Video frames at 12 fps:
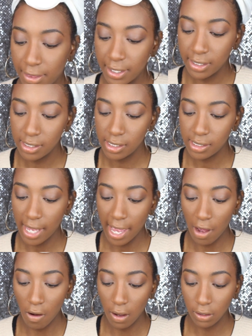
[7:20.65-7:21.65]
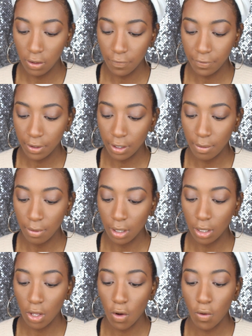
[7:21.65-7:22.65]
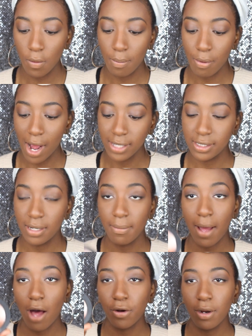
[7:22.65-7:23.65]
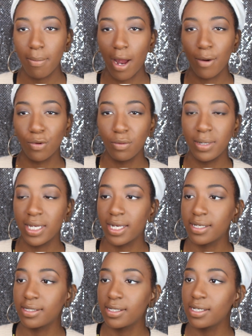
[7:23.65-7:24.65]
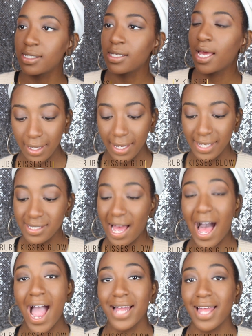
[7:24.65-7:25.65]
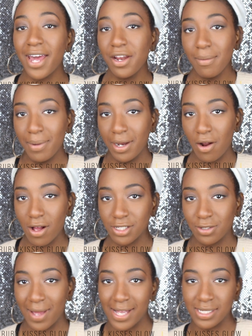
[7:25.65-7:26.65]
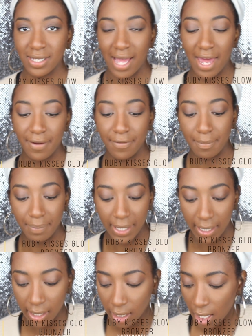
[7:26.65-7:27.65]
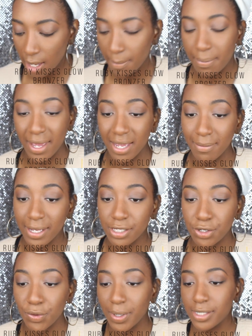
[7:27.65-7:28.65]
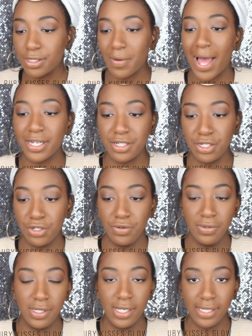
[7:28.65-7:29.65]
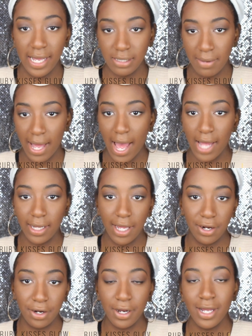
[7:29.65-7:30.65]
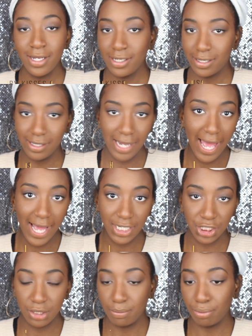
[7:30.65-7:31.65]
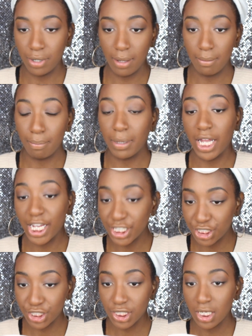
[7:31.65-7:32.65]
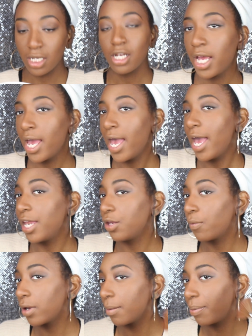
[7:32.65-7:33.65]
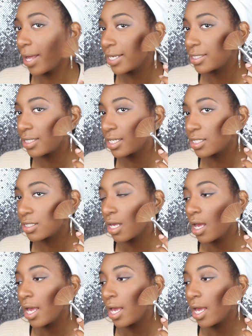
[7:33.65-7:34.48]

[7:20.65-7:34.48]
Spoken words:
This is a all over glow bronzing powder by Ruby Kisses. It's a highlighter, but it also has kind of a pink pigment to it, so I just use this as my highlighter slash blush. And you want to place this